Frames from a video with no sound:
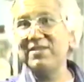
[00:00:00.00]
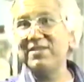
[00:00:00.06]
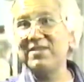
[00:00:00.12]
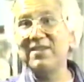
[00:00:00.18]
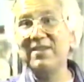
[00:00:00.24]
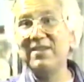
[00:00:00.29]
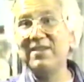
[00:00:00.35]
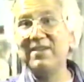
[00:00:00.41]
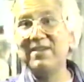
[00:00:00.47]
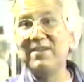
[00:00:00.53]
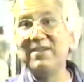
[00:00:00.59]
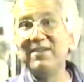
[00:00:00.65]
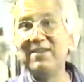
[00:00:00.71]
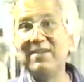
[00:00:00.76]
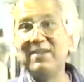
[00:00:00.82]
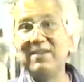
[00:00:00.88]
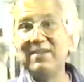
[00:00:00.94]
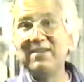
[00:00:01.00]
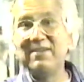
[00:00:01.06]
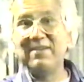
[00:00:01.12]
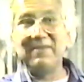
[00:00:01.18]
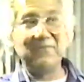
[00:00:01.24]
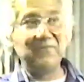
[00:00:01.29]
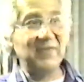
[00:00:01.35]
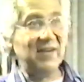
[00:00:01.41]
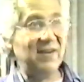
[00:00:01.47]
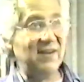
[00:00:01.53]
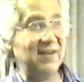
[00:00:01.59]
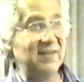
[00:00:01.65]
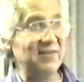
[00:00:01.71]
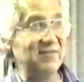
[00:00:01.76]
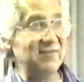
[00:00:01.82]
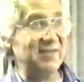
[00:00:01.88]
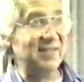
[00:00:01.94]
his
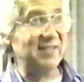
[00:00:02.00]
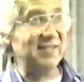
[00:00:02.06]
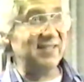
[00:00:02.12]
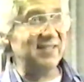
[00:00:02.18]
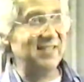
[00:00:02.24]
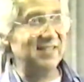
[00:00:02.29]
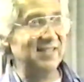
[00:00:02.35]
heart was,